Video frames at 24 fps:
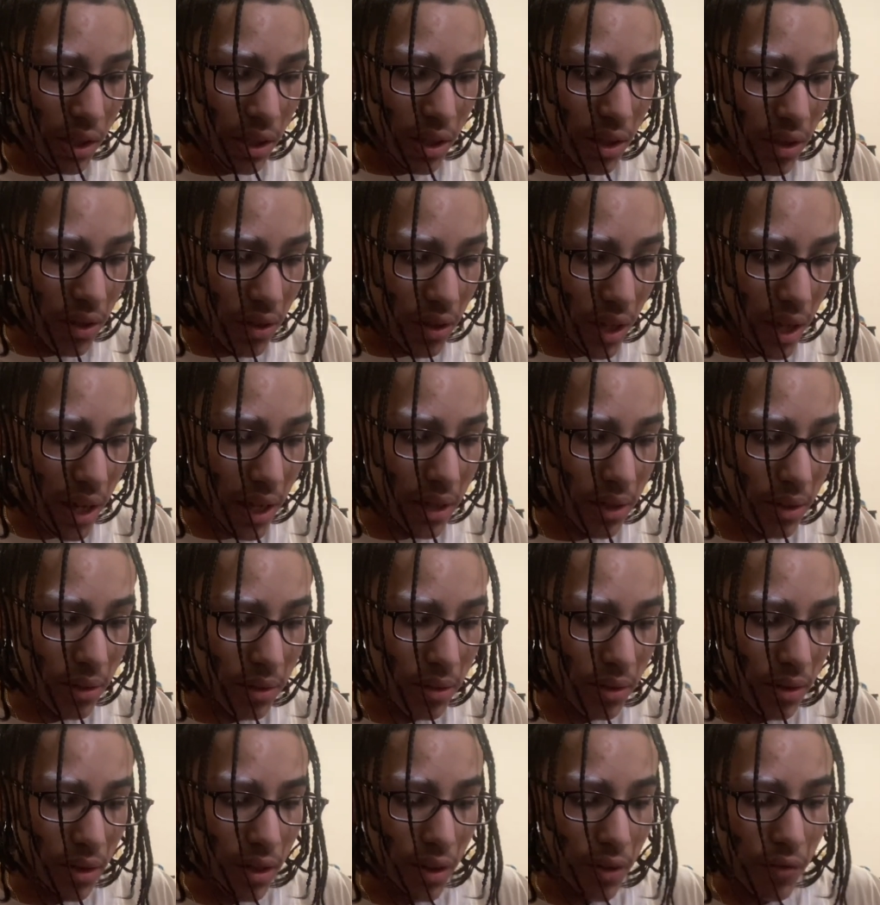
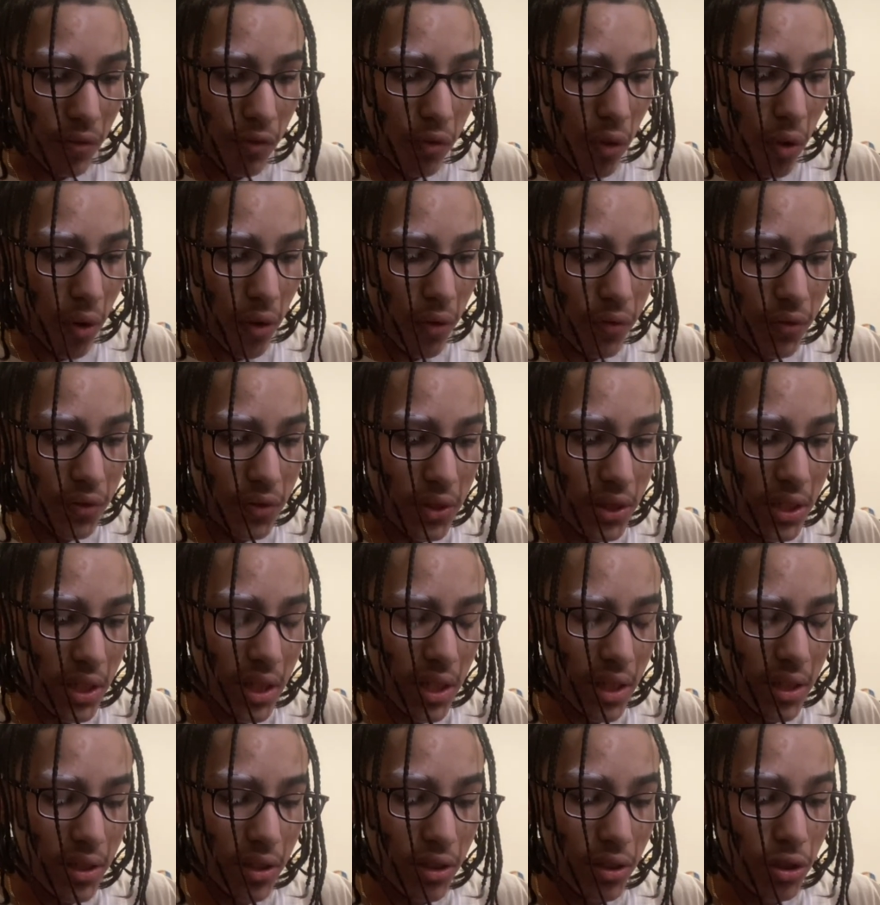Then 4th
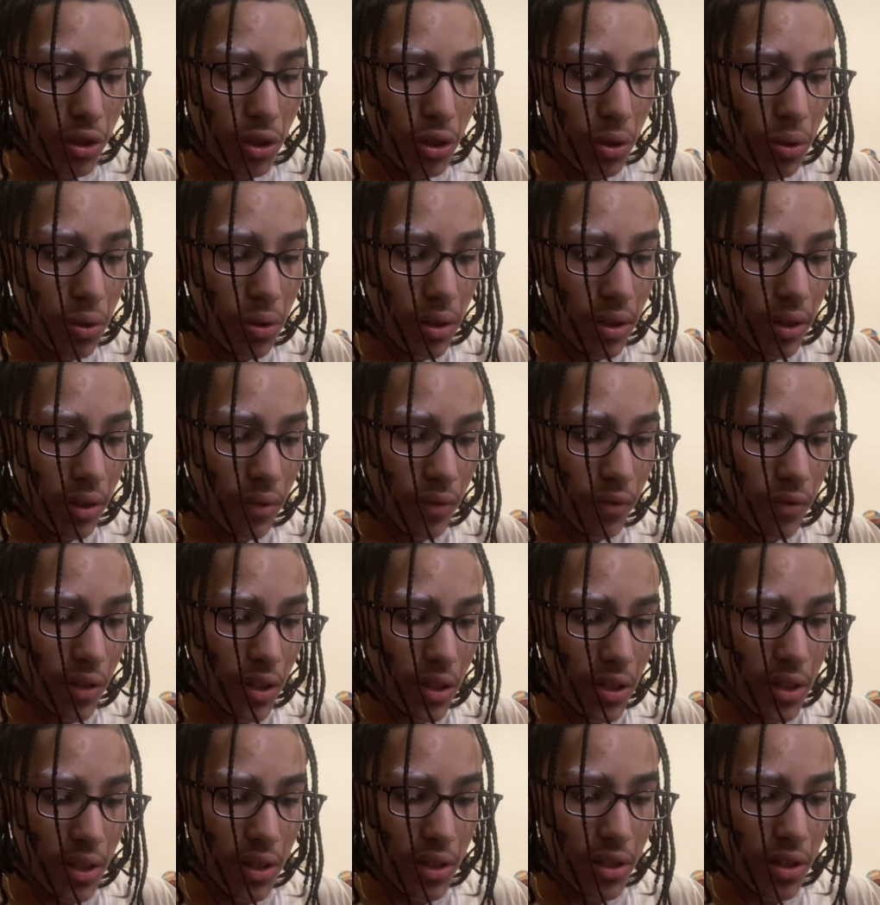seed, Duke
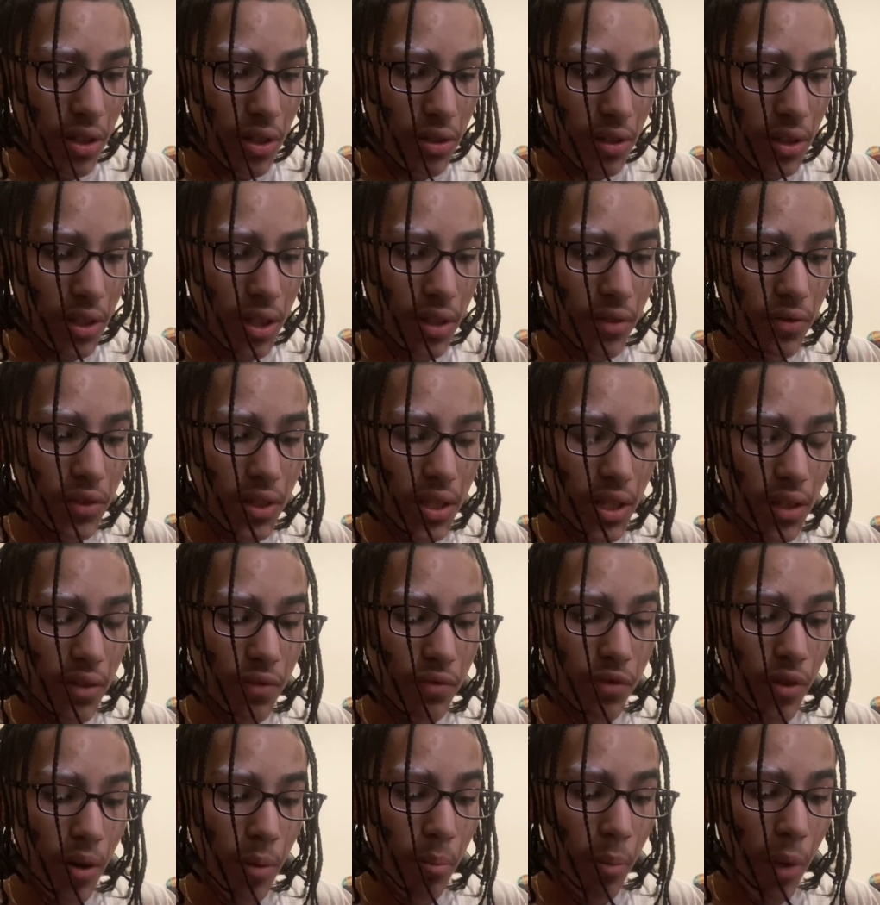versus 13th seed,
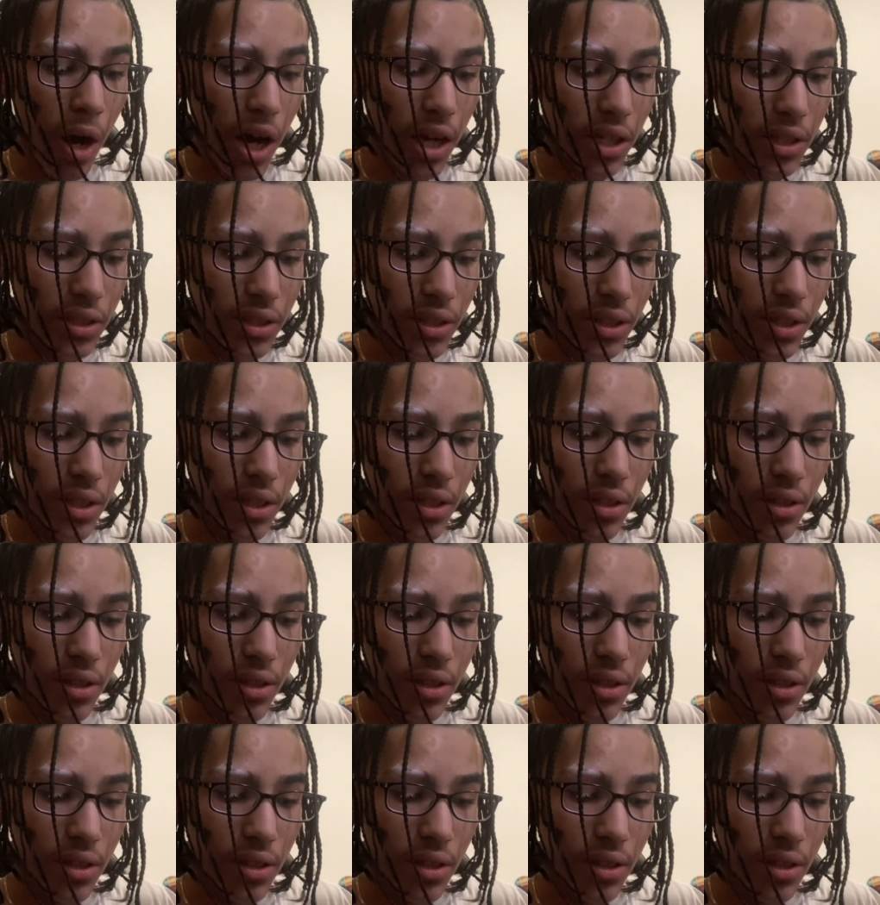Vermont.